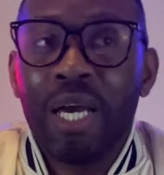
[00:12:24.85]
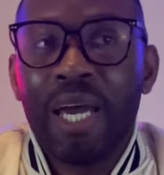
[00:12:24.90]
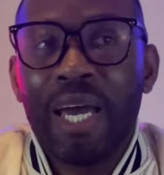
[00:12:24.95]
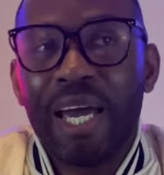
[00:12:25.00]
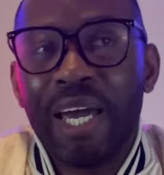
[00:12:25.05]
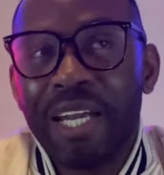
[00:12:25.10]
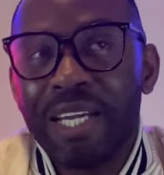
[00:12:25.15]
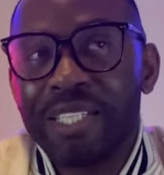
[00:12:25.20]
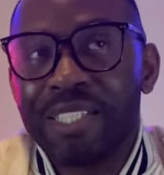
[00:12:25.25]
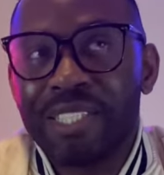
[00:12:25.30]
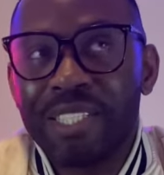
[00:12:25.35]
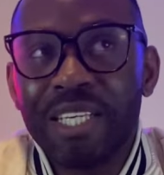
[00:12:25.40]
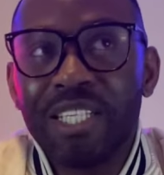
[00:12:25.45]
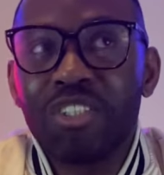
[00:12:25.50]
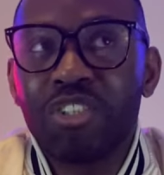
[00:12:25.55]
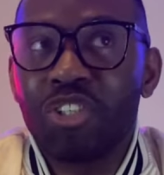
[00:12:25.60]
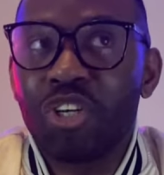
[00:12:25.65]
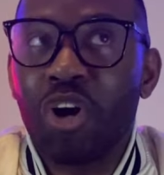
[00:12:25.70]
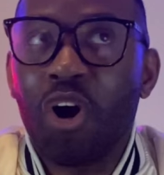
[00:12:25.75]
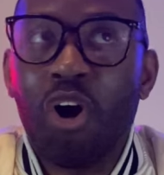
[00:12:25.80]
In a
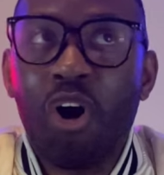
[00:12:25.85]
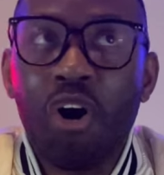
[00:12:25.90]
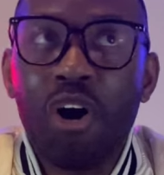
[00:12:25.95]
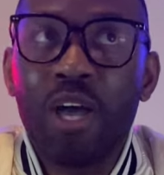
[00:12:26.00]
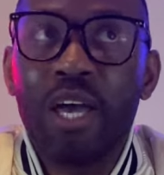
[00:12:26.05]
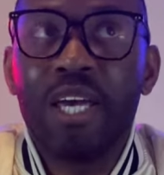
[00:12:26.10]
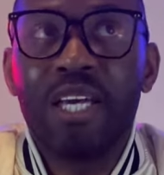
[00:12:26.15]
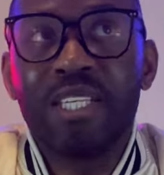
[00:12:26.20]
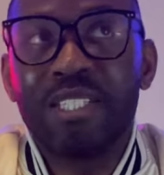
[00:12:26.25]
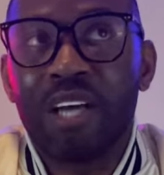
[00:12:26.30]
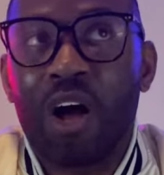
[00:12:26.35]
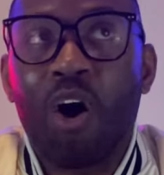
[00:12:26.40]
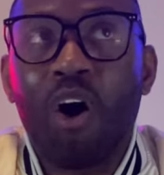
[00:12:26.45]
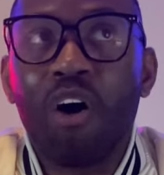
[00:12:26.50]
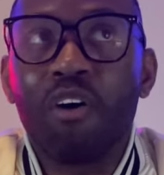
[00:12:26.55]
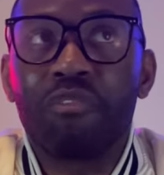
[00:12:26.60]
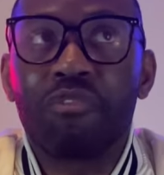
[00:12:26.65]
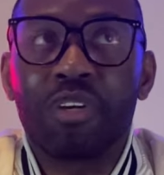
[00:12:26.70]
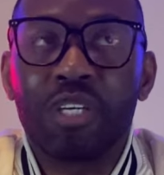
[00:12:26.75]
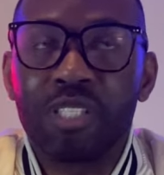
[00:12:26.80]
sense, his
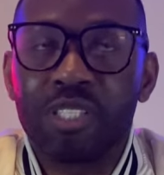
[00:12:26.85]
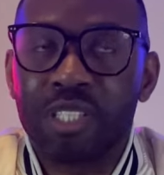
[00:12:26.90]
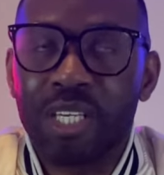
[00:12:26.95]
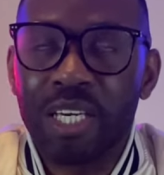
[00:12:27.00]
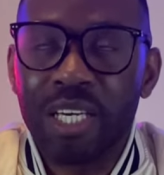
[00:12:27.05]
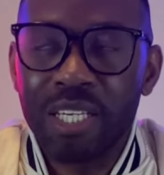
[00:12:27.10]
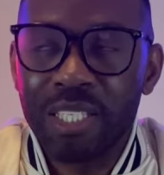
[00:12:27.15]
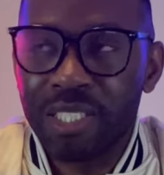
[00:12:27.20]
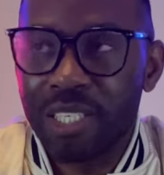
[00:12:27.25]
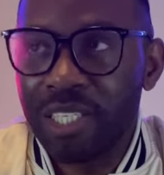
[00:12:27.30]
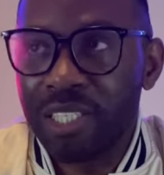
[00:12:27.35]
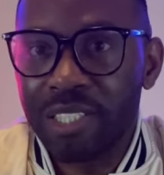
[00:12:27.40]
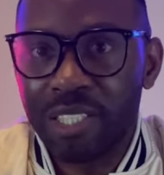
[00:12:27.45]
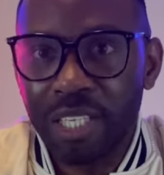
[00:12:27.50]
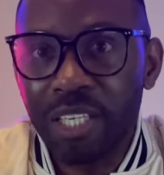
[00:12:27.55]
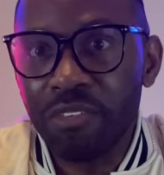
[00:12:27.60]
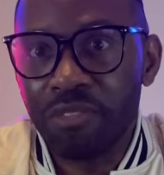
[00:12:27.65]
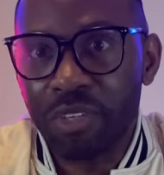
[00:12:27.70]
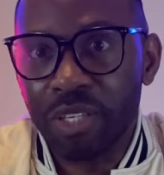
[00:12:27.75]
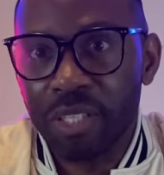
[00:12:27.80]
offense is his
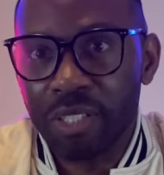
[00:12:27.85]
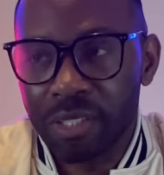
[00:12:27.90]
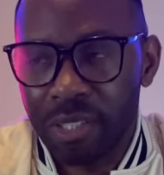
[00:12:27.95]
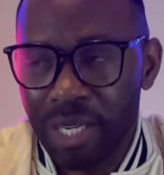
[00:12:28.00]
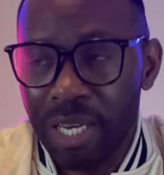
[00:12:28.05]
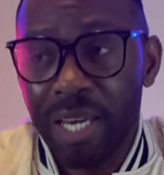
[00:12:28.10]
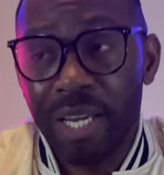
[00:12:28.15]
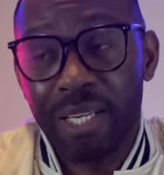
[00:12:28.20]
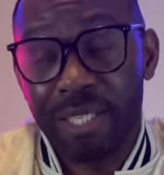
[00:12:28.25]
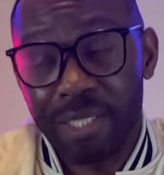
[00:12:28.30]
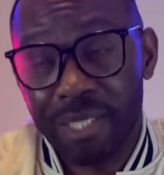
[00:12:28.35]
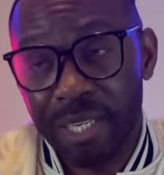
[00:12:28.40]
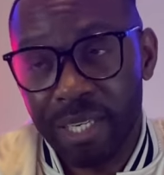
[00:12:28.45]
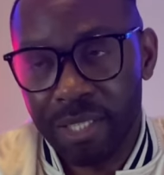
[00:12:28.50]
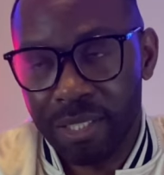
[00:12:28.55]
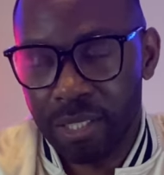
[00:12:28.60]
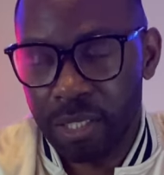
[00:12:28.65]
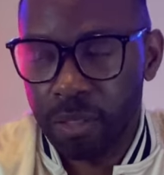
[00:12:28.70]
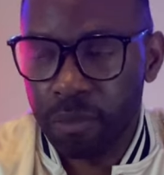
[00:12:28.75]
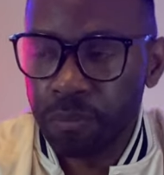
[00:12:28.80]
defense, in a
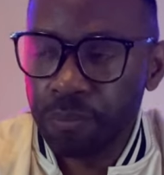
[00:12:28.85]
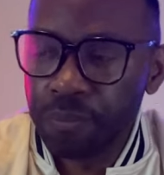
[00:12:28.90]
sense.